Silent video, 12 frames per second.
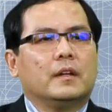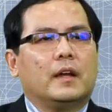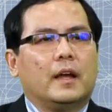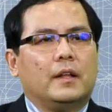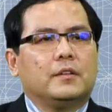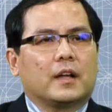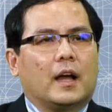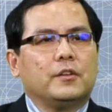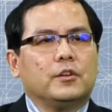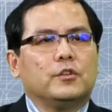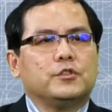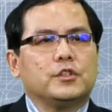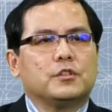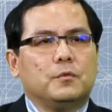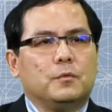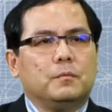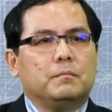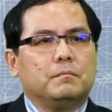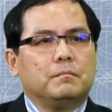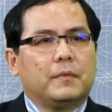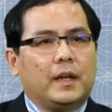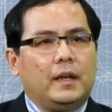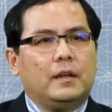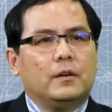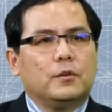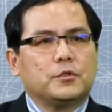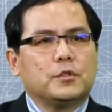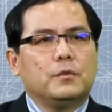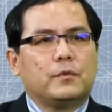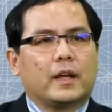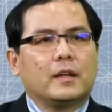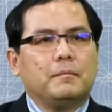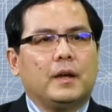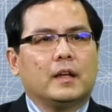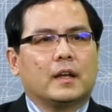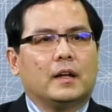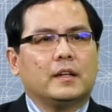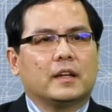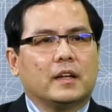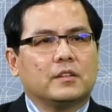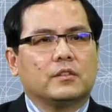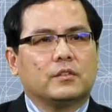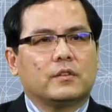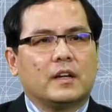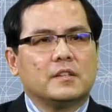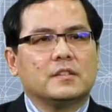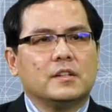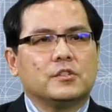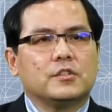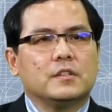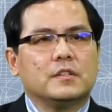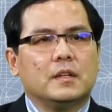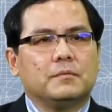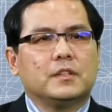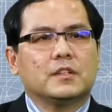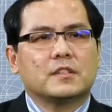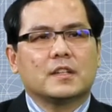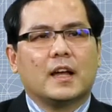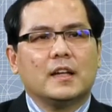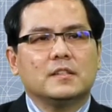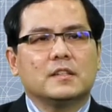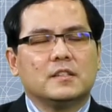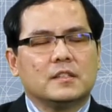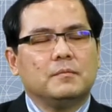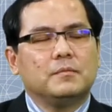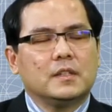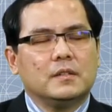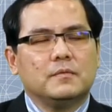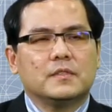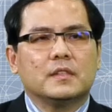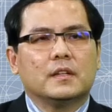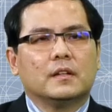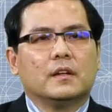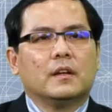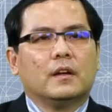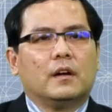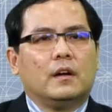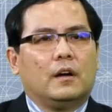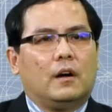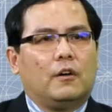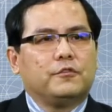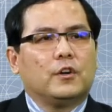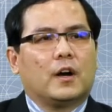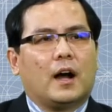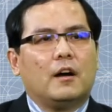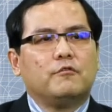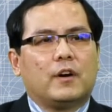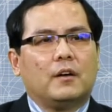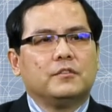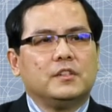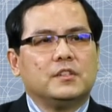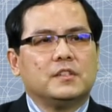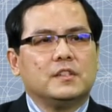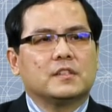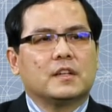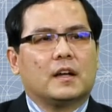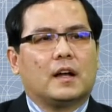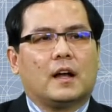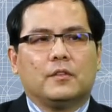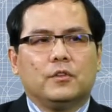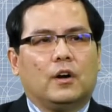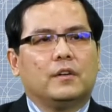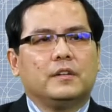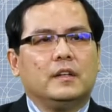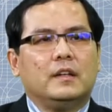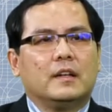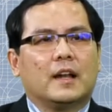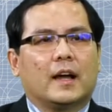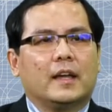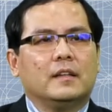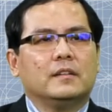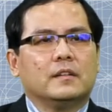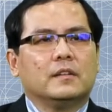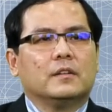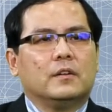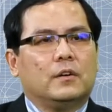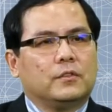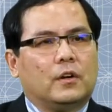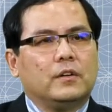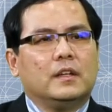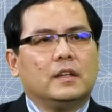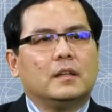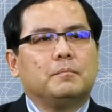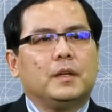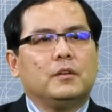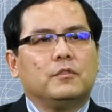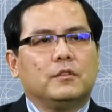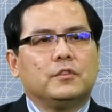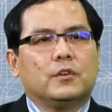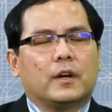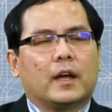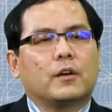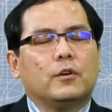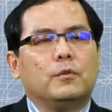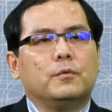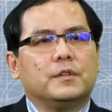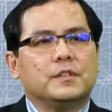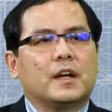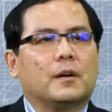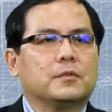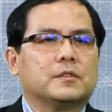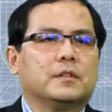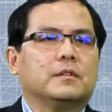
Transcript: And the cardiologist may also recommend cardiac catheterization if the signs and symptoms of your heart valve disease are not in line or not in keeping with your echo results.